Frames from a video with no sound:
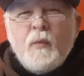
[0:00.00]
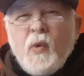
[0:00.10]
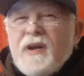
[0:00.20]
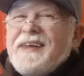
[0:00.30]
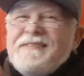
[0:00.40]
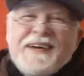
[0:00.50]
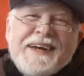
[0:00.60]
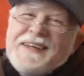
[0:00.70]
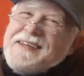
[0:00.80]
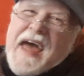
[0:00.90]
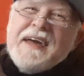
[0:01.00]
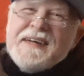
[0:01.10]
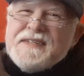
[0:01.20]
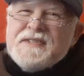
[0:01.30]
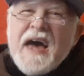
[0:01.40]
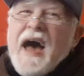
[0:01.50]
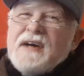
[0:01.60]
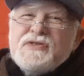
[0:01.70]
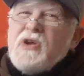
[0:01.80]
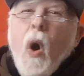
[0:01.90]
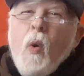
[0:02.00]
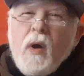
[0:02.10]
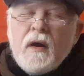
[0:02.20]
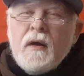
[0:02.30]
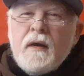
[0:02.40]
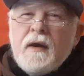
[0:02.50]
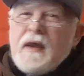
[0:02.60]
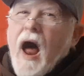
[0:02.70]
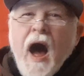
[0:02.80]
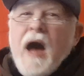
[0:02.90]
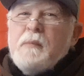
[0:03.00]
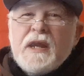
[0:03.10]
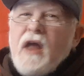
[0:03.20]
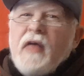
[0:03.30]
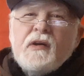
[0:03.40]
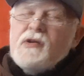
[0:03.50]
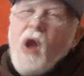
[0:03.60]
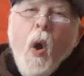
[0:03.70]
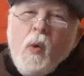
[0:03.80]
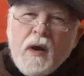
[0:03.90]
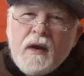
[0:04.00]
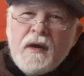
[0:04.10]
We're living in days as Noah, and I'm another Noah.